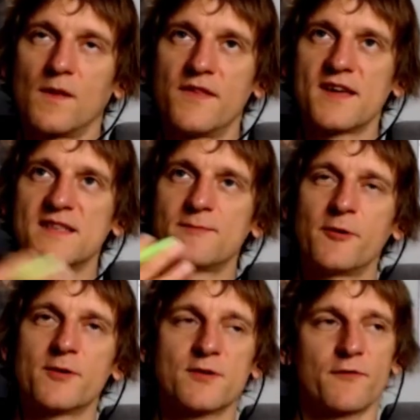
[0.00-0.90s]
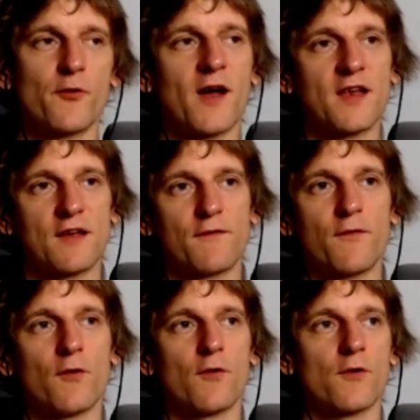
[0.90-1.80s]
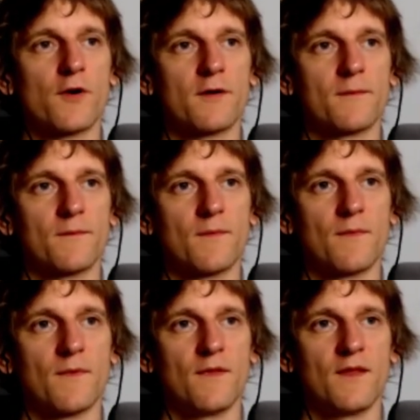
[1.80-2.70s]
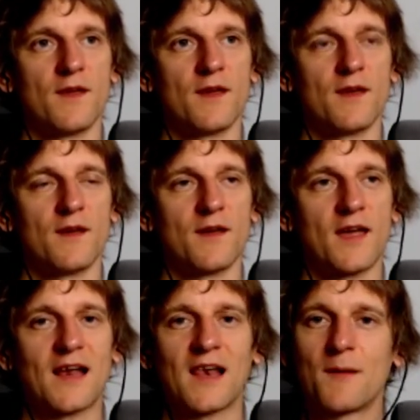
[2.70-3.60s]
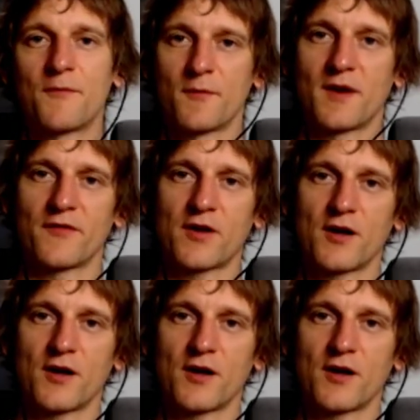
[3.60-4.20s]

the experience of running for a club from another